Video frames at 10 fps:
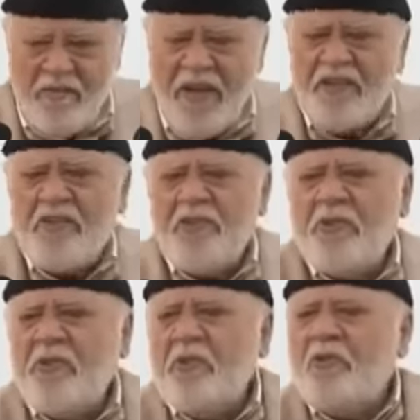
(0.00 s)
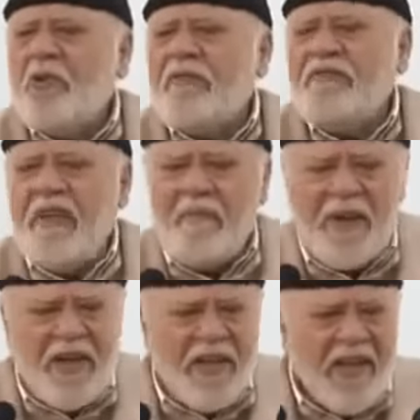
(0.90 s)
Why should you lose your
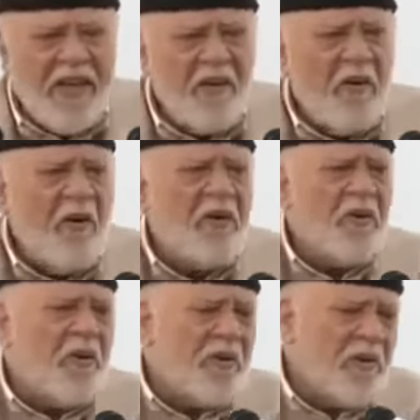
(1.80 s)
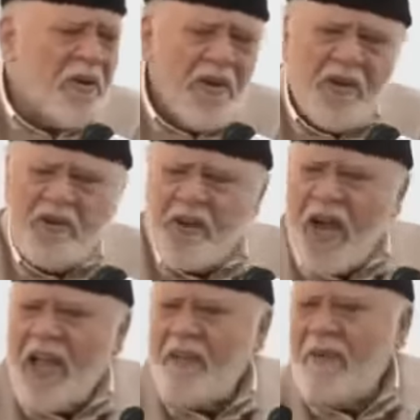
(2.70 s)
family and all your
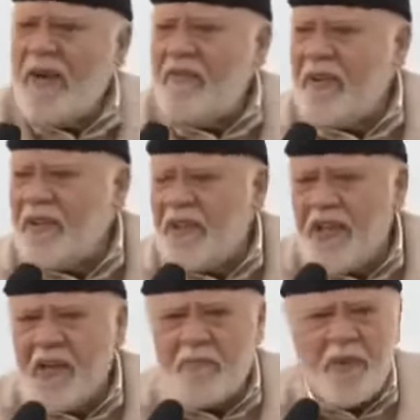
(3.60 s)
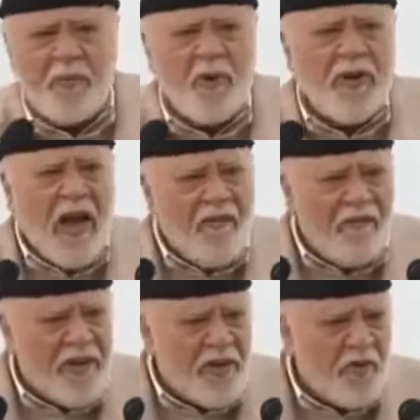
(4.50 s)
tribe and everything, and people
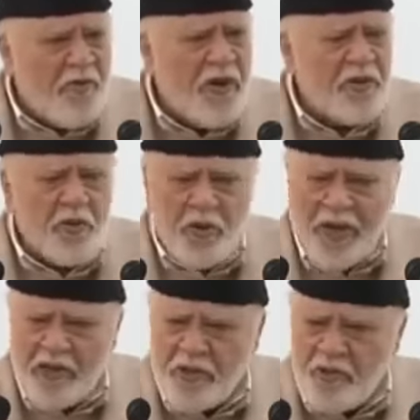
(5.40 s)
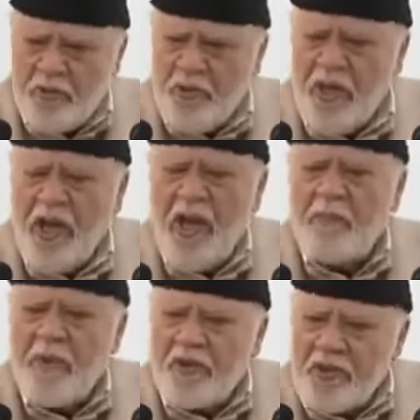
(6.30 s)
laugh at you and joke at you
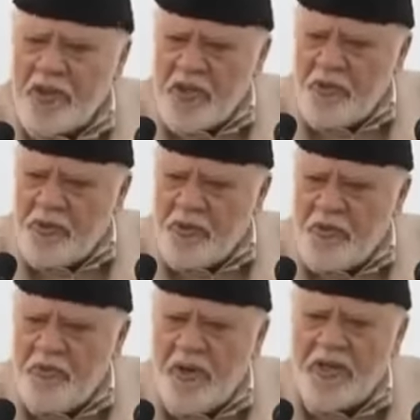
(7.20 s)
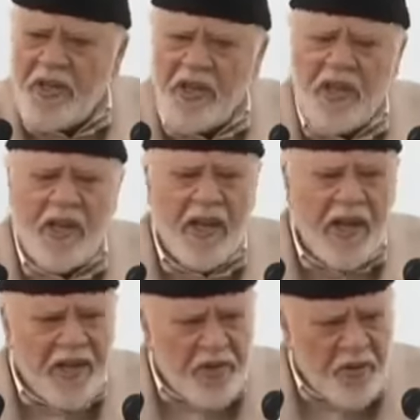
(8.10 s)
and persecute you and they
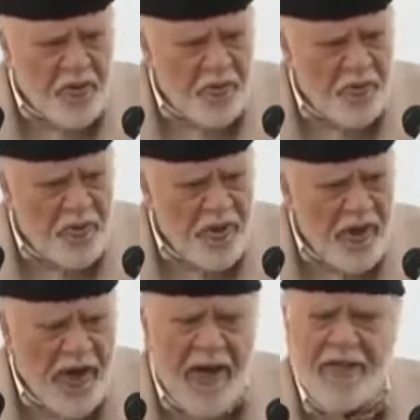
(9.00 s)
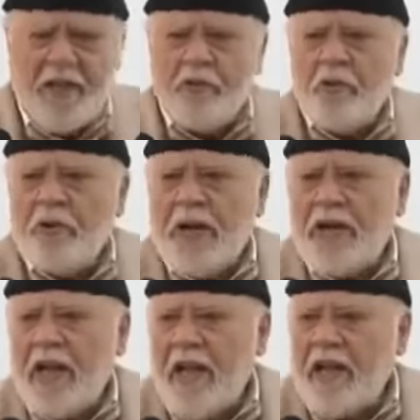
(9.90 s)
hate you, and then you don't
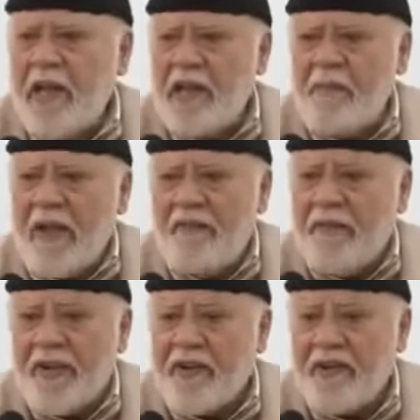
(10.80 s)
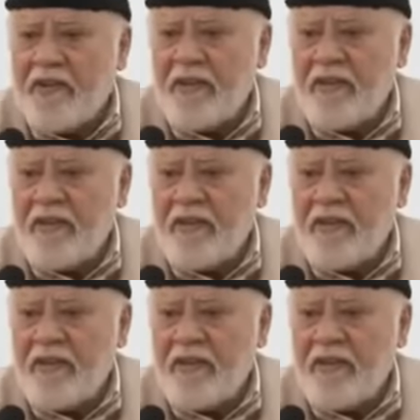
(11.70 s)
get any benefit?